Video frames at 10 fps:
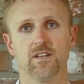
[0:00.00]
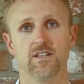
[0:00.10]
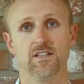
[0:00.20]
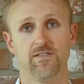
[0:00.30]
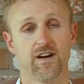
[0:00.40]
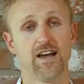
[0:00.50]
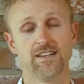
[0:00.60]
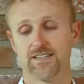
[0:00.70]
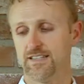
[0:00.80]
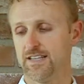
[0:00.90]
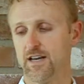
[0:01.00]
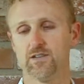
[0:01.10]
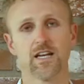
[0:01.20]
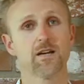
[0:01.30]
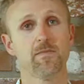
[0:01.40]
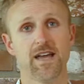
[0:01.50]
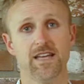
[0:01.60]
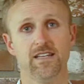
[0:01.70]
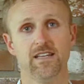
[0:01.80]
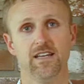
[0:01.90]
device is held like a
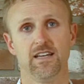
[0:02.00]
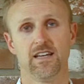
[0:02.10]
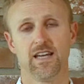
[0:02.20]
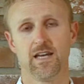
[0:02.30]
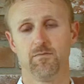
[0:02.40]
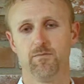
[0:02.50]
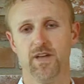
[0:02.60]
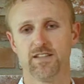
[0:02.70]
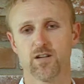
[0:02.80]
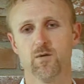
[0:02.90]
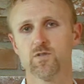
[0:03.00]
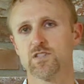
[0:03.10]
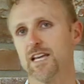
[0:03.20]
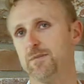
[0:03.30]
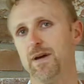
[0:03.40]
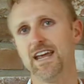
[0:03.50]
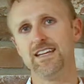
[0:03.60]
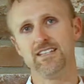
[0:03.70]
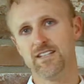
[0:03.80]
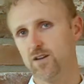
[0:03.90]
pen, and it's almost like
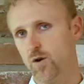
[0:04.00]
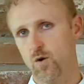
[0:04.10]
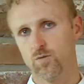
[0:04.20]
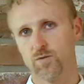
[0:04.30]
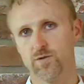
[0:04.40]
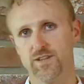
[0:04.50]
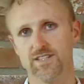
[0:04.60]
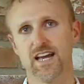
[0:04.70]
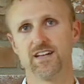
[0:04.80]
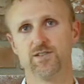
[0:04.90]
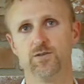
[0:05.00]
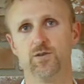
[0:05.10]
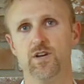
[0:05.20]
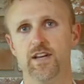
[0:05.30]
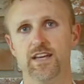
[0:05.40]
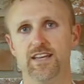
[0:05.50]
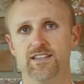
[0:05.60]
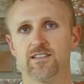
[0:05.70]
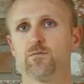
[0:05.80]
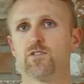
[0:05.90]
painting over the tattoo in
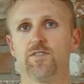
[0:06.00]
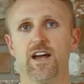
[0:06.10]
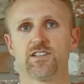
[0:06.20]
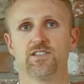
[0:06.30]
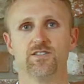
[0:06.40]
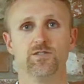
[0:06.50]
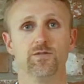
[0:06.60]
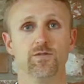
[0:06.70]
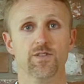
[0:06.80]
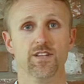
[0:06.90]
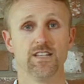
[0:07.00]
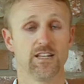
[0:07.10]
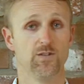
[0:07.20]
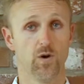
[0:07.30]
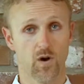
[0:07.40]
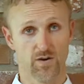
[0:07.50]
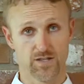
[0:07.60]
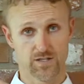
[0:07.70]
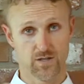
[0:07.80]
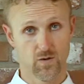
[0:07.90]
similar fashion to the tattoo
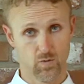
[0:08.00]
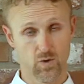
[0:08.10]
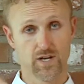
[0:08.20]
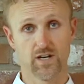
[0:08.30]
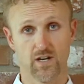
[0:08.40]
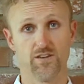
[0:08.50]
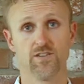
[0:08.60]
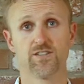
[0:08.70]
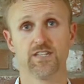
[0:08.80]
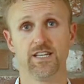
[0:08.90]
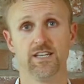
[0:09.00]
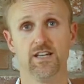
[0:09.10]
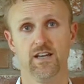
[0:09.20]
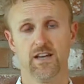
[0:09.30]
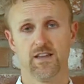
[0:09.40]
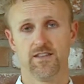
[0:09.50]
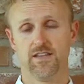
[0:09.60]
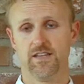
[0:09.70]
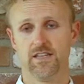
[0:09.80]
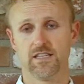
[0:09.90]
artist working on your skin.
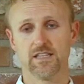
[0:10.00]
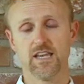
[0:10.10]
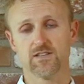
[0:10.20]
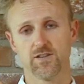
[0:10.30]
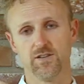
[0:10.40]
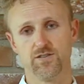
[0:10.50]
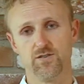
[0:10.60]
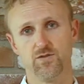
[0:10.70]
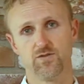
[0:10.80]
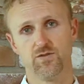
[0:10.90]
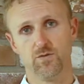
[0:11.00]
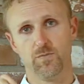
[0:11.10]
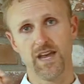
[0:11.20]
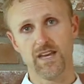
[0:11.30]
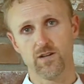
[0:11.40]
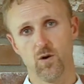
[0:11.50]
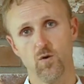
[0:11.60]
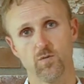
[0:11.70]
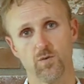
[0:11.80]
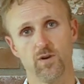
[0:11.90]
The laser is used to paint
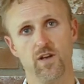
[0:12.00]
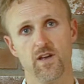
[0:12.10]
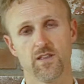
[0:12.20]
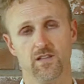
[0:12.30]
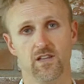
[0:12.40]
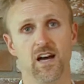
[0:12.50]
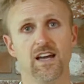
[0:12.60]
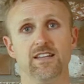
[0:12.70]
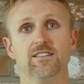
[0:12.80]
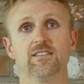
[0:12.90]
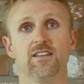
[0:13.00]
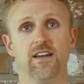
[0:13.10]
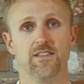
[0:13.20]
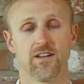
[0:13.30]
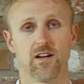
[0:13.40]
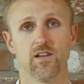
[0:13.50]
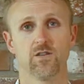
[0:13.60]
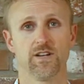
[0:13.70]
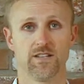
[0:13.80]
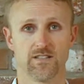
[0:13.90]
over the lines and the
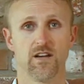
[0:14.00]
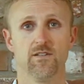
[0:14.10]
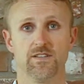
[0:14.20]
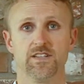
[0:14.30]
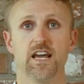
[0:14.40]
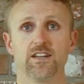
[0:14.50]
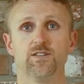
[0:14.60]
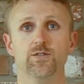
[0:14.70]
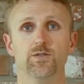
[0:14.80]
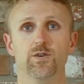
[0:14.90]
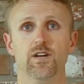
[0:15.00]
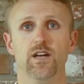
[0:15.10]
colorings of the tattoo,